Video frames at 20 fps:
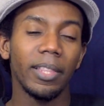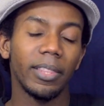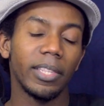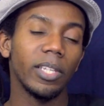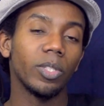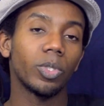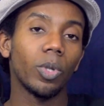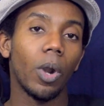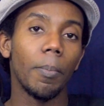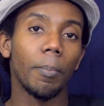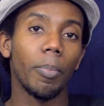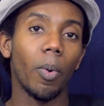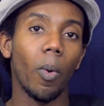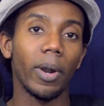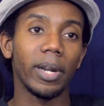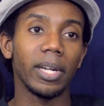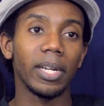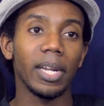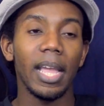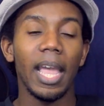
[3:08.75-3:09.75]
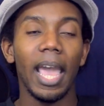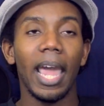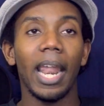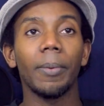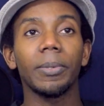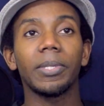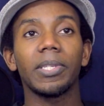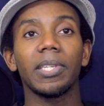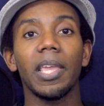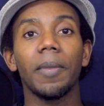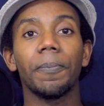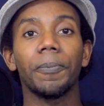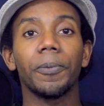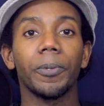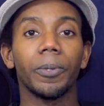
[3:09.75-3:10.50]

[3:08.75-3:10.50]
these are important and i would say if